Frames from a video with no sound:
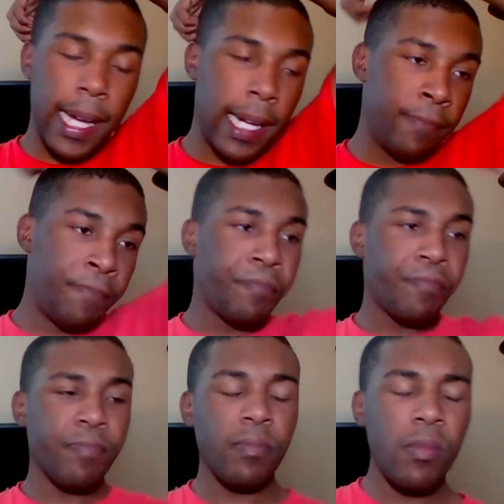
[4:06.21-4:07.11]
And
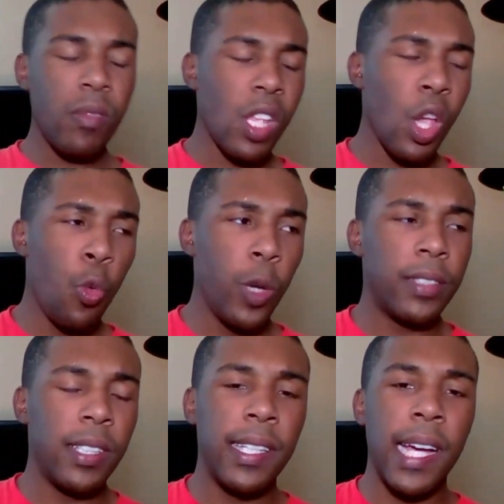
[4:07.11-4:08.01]

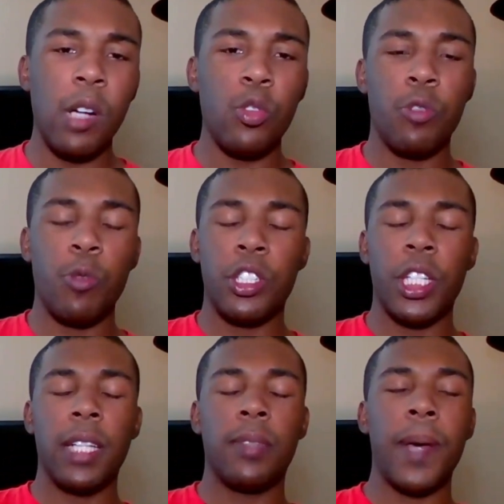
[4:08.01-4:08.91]
we see how when
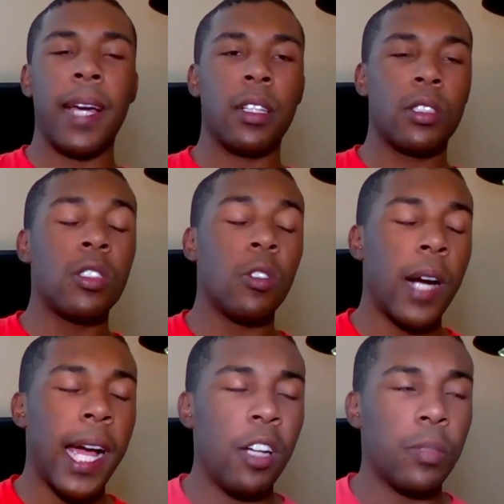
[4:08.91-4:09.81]
she gets back to
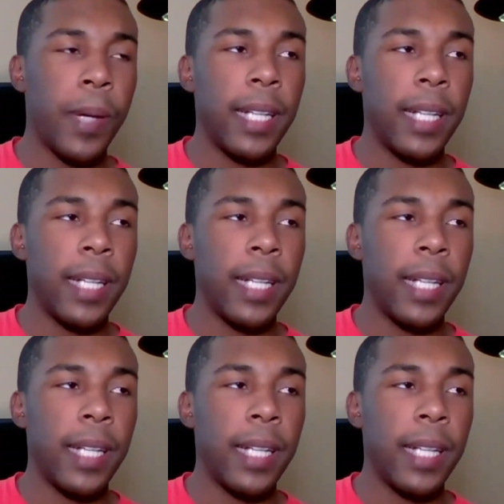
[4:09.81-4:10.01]
her house,